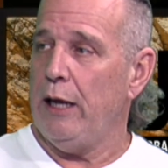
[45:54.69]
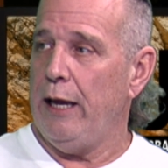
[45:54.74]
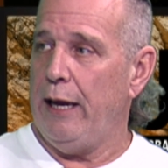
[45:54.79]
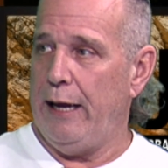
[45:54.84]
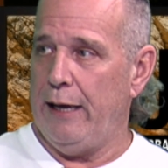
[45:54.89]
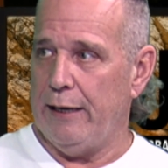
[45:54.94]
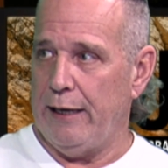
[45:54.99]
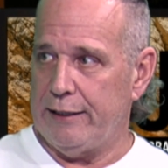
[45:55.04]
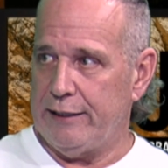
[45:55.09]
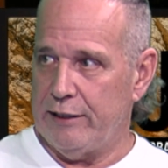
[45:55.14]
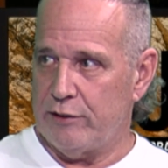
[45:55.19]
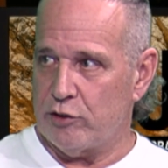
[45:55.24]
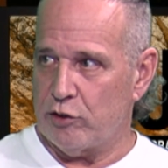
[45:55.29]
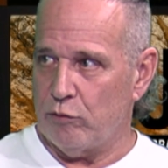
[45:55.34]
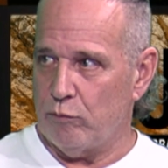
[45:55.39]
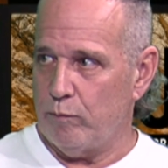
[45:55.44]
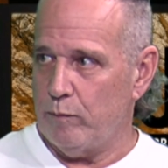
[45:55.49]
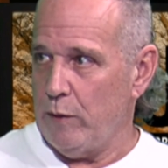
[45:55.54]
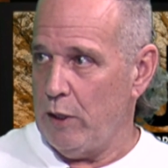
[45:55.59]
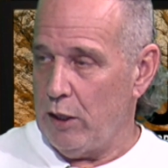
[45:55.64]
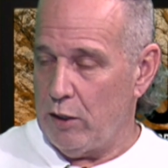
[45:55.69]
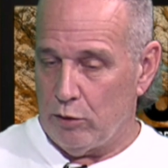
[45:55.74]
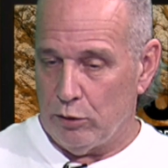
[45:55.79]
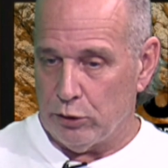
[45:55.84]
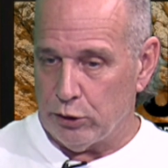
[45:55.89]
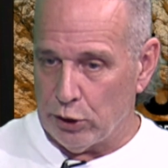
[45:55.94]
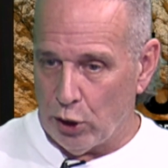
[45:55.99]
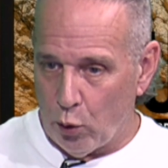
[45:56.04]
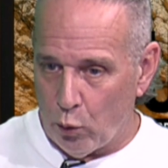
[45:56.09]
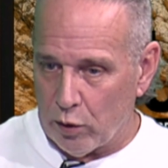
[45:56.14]
and I get to
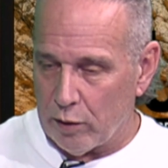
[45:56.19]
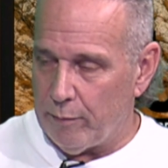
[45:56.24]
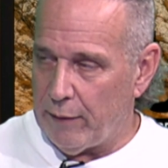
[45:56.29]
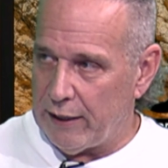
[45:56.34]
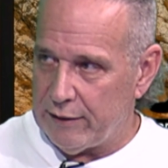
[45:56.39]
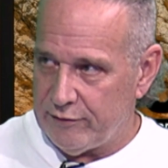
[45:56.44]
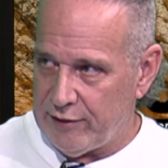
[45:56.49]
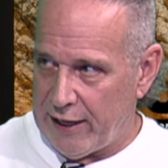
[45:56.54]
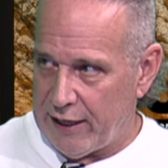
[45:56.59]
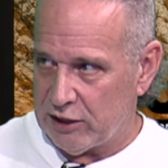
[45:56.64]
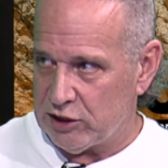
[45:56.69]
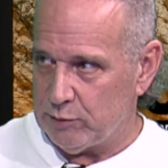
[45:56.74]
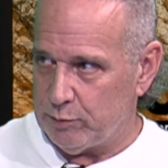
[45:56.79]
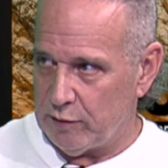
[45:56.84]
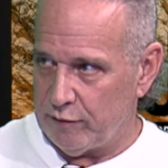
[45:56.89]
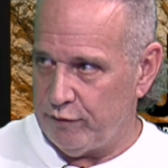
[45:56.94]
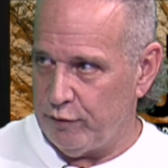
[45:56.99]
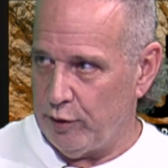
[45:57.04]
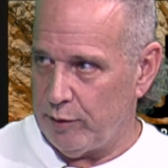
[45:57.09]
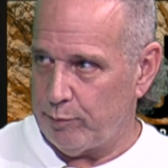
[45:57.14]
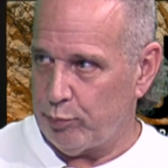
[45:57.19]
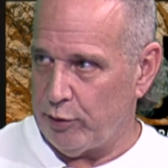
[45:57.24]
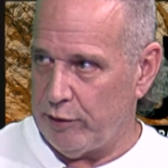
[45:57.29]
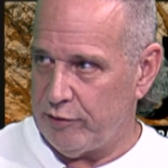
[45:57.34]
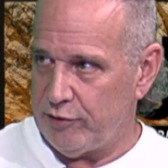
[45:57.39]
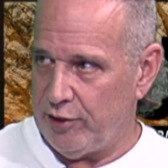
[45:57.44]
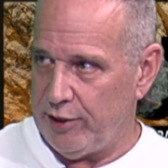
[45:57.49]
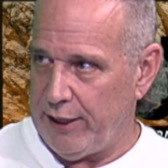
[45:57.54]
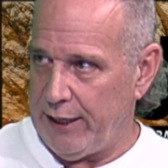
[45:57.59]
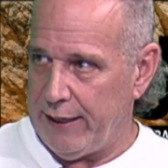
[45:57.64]
lower my taxable footprint
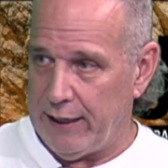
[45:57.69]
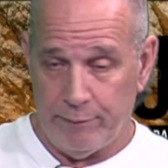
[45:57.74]
today.